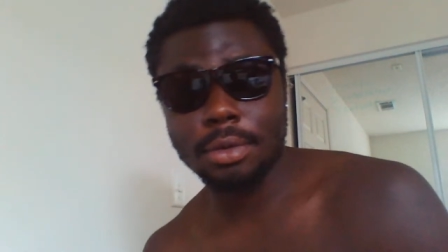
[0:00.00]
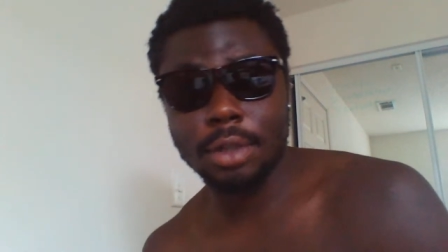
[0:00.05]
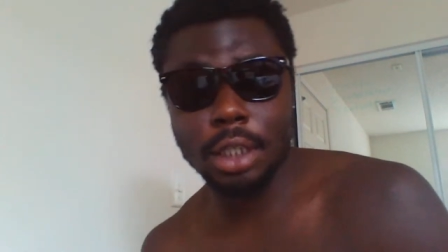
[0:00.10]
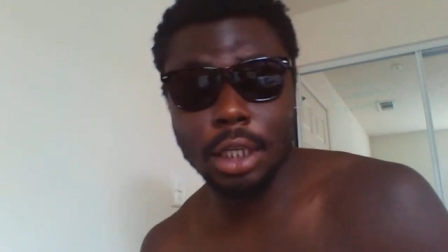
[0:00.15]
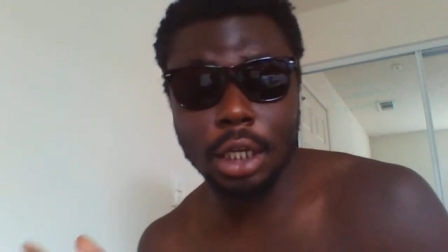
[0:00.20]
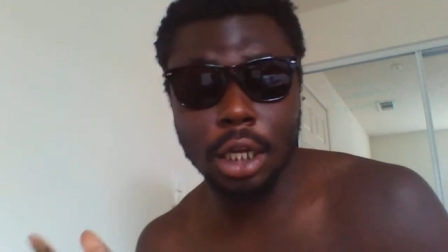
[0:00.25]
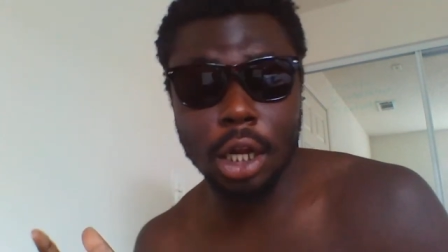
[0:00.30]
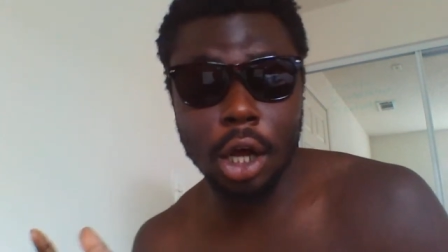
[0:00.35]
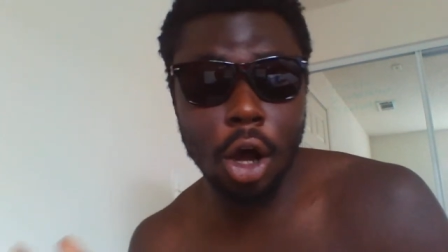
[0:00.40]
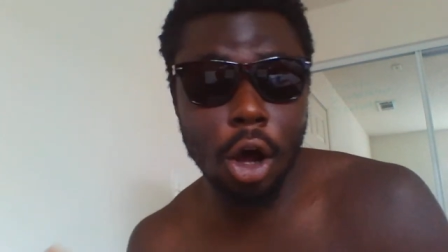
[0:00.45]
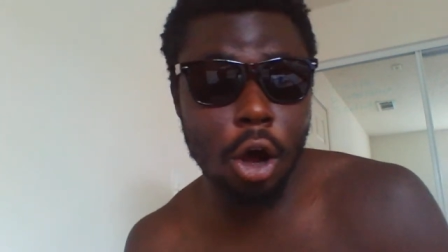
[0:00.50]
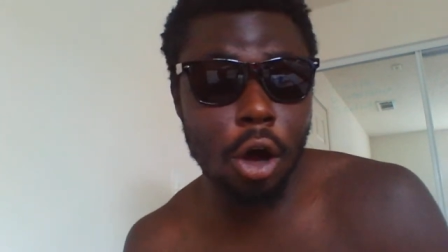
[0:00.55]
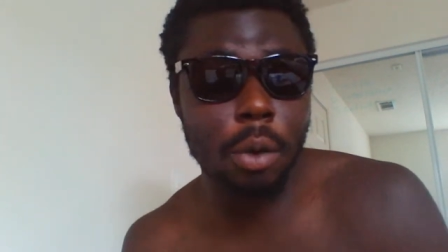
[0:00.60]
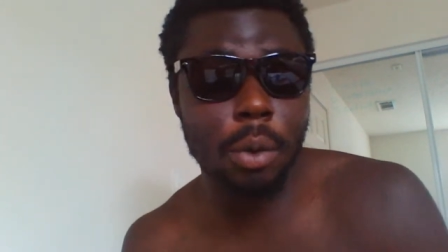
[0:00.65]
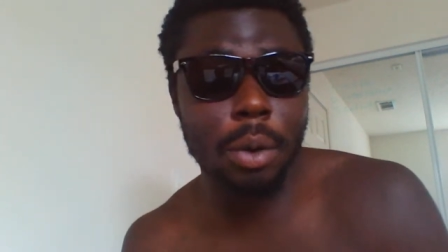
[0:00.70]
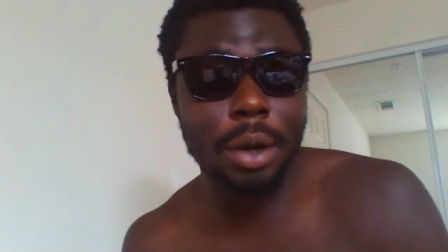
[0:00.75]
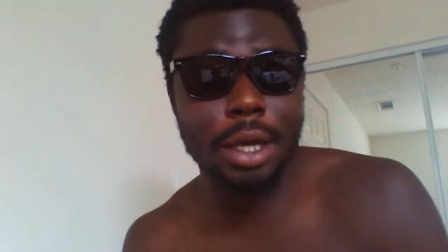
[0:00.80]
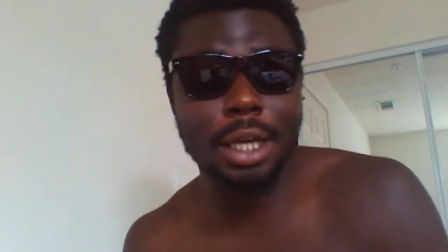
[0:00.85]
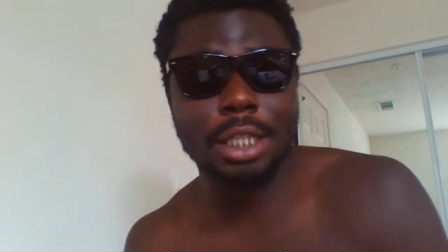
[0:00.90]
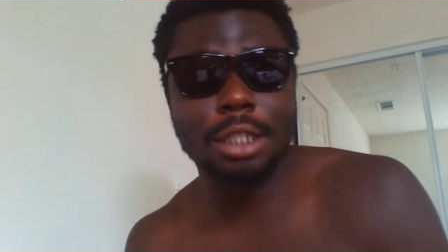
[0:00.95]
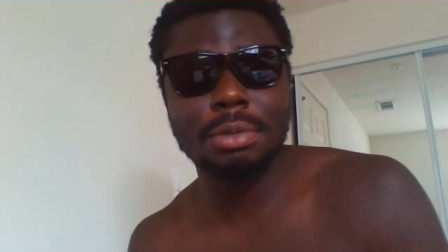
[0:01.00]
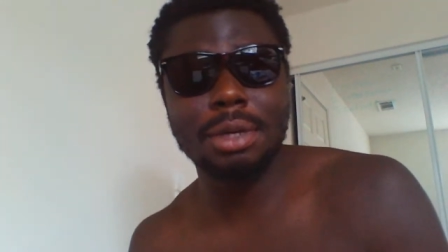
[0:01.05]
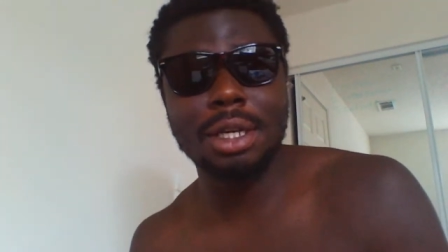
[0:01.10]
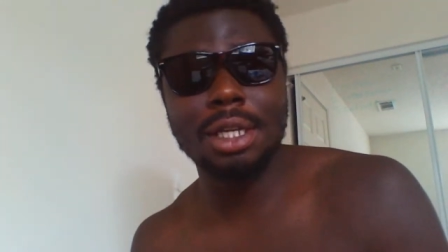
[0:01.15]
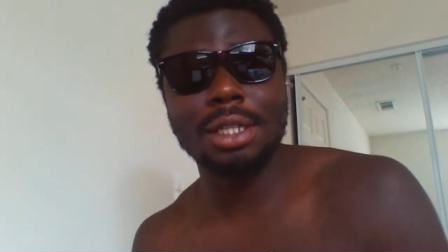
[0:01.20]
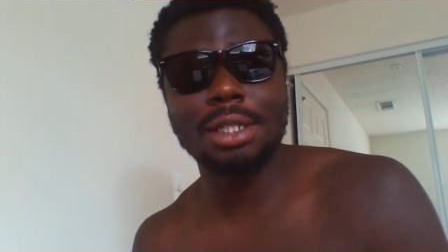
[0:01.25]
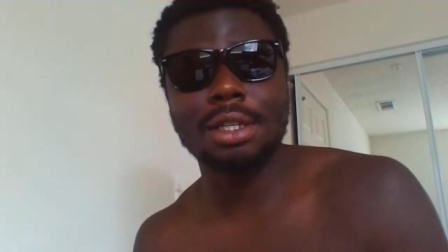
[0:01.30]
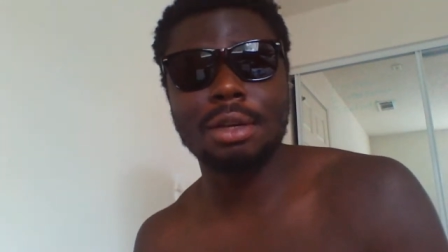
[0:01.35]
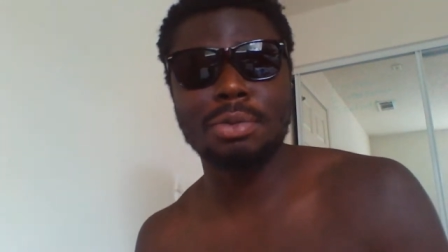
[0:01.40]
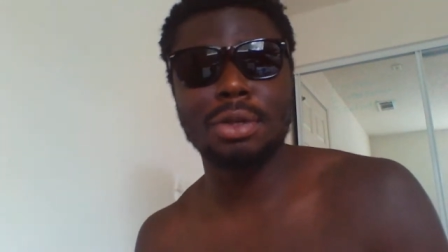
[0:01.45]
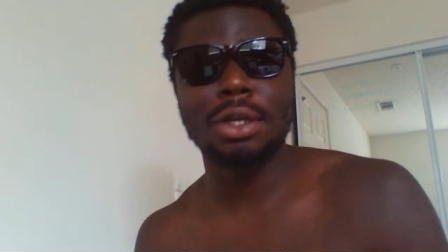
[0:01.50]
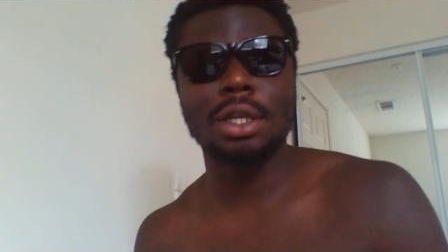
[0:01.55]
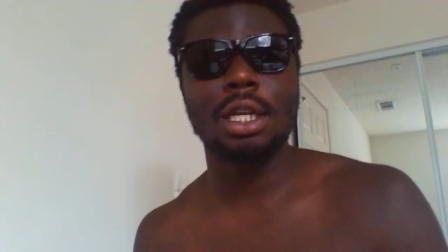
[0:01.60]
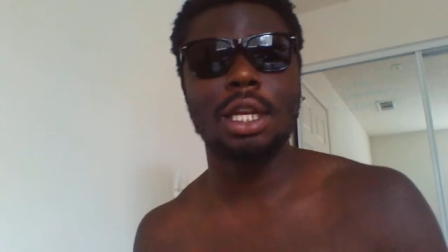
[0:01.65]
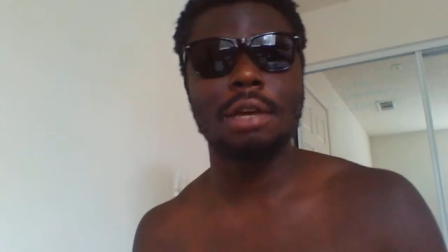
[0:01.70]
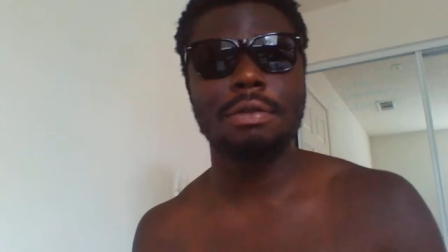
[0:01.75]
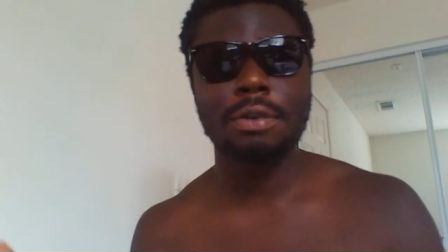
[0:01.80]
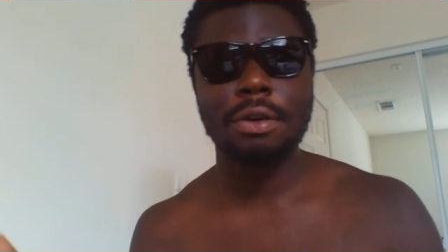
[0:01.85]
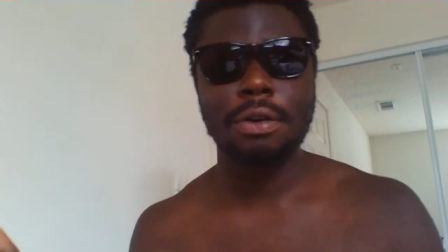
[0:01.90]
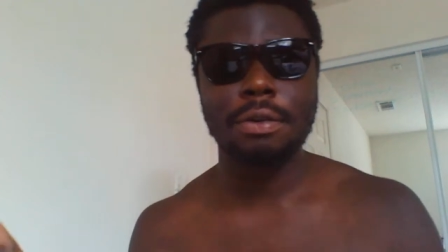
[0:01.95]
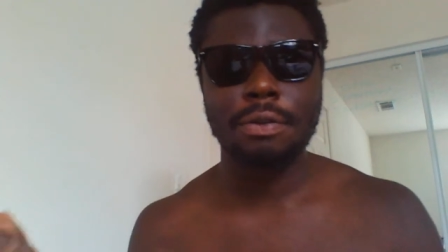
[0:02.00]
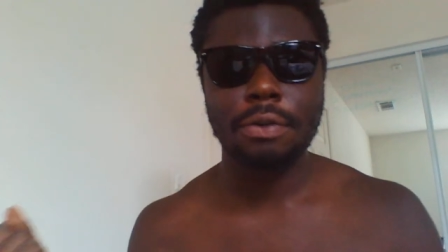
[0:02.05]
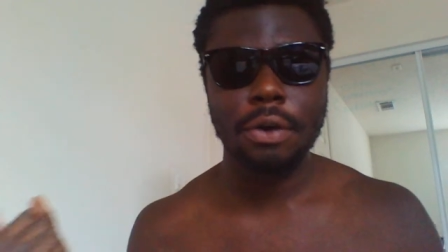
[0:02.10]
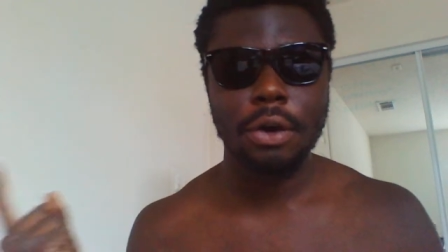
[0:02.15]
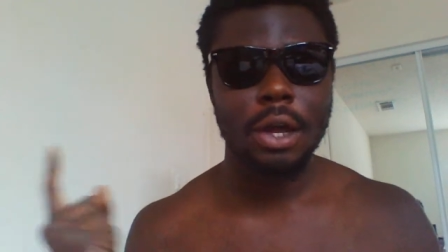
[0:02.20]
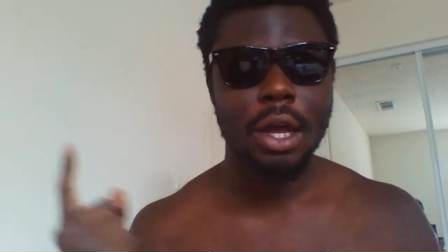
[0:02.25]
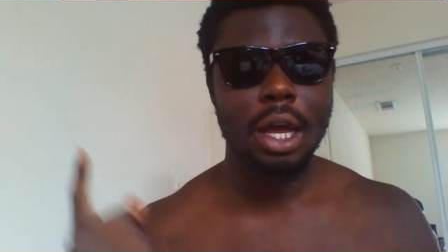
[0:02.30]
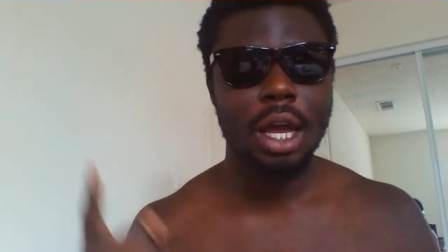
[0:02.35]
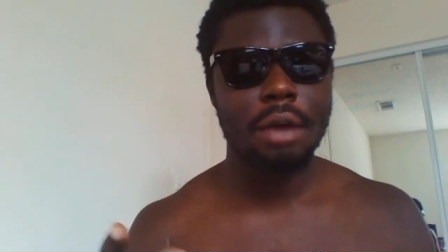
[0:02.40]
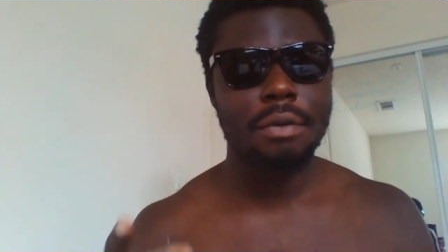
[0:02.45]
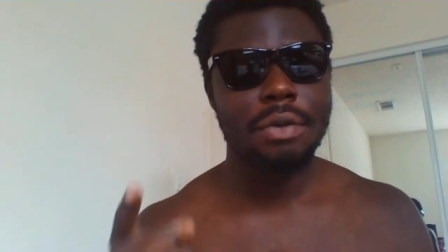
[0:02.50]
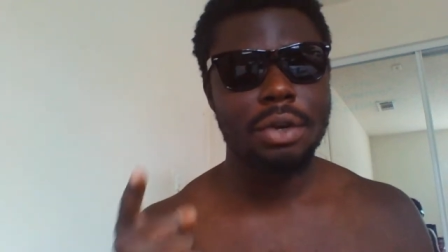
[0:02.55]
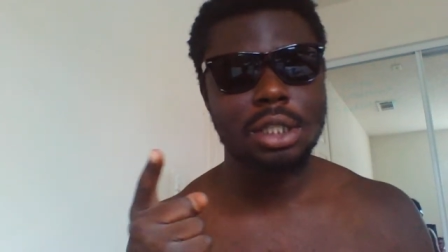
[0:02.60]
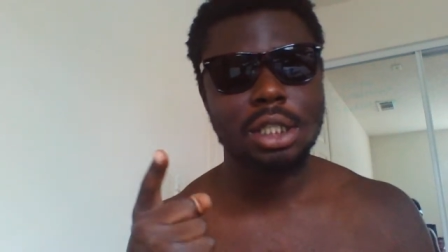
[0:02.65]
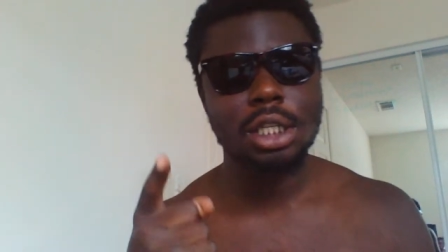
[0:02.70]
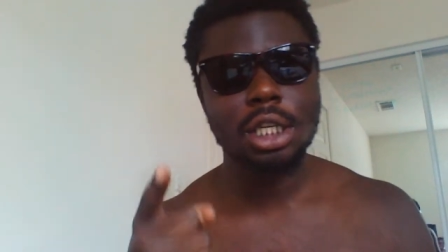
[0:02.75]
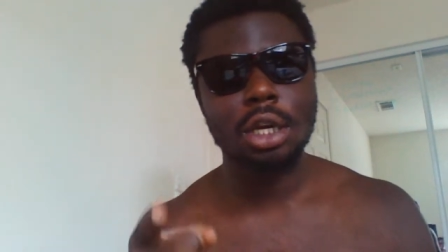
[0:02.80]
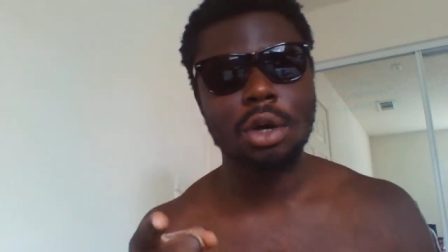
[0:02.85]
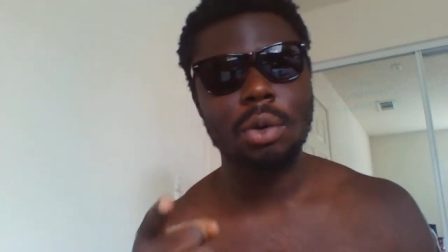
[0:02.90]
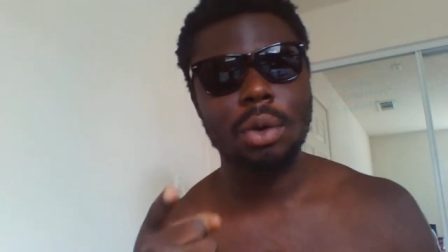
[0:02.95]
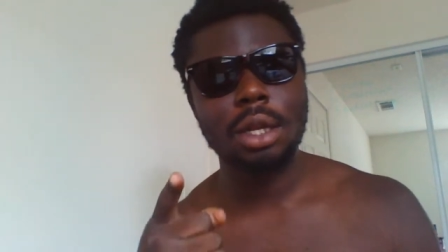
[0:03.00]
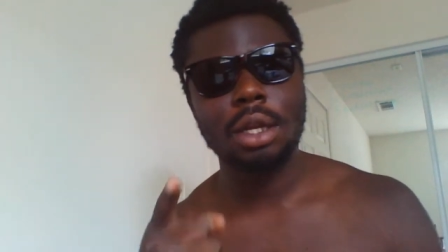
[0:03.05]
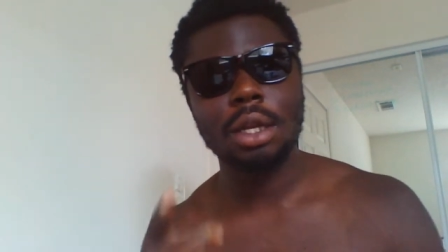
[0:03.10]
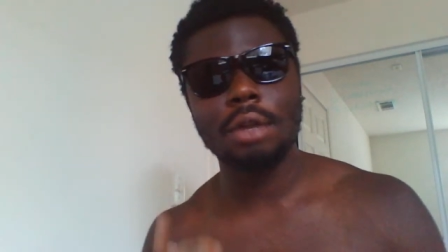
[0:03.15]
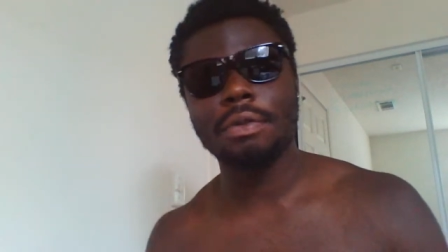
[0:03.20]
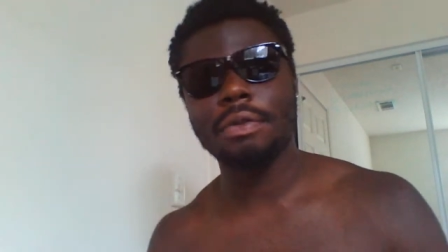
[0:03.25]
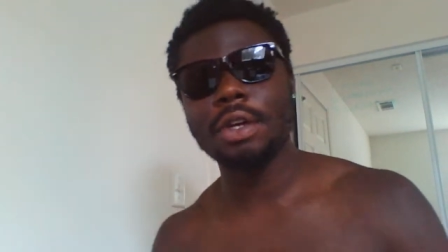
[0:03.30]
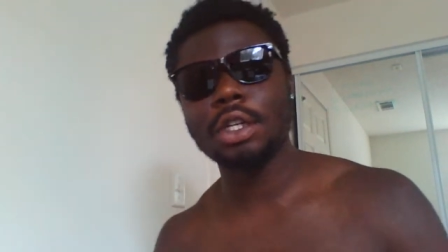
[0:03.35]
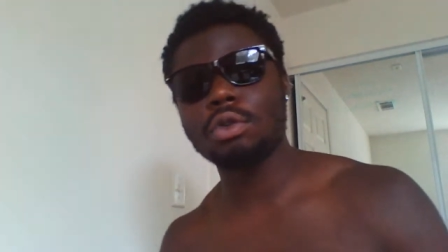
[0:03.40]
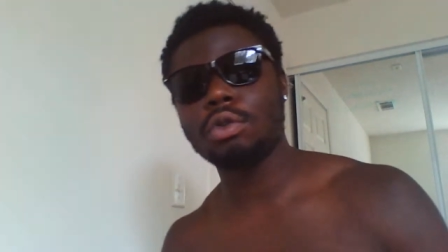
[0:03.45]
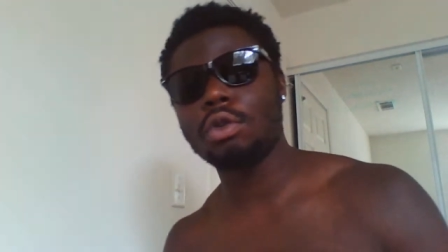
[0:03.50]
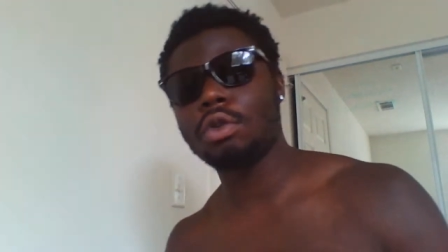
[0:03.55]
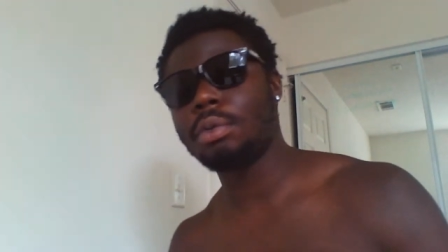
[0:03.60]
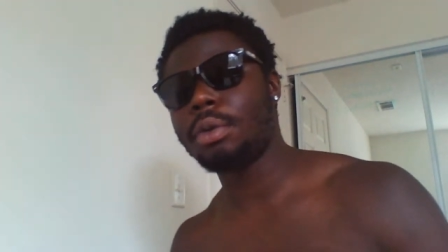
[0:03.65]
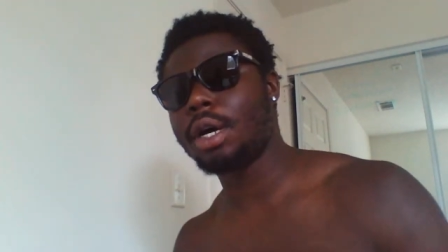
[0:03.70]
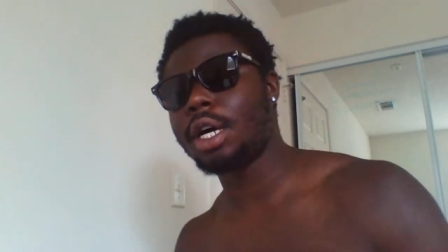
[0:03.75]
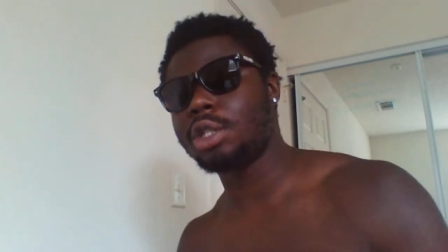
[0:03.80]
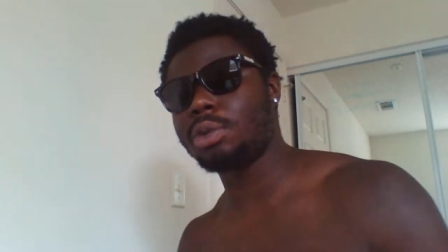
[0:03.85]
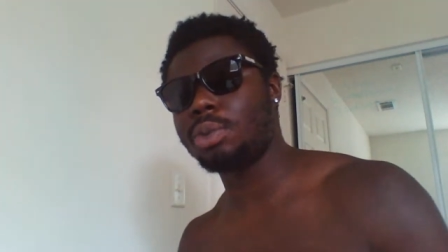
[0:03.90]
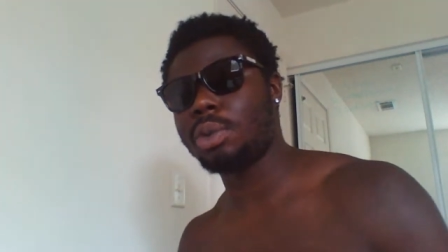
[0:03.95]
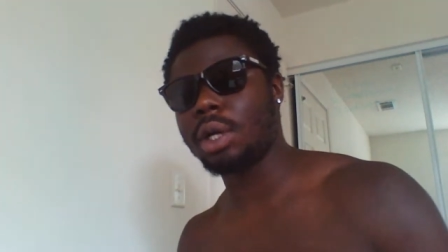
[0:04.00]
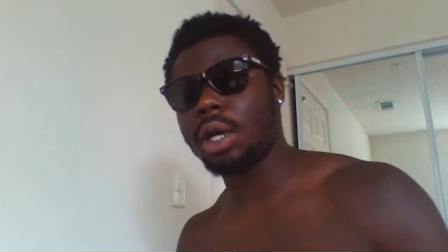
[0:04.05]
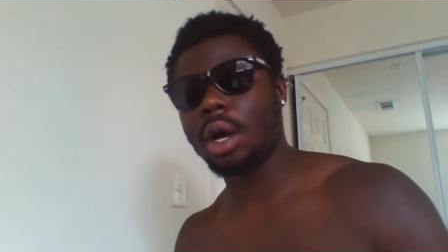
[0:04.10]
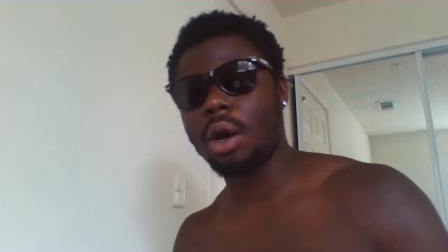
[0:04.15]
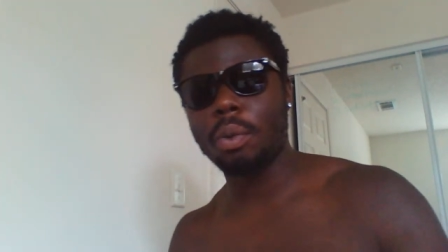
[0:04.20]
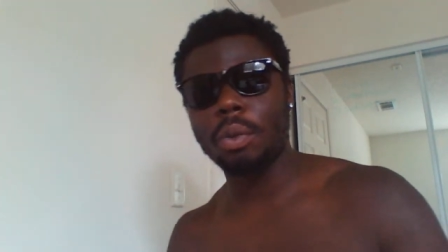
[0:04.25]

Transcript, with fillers: it always means something different for every single individual because we,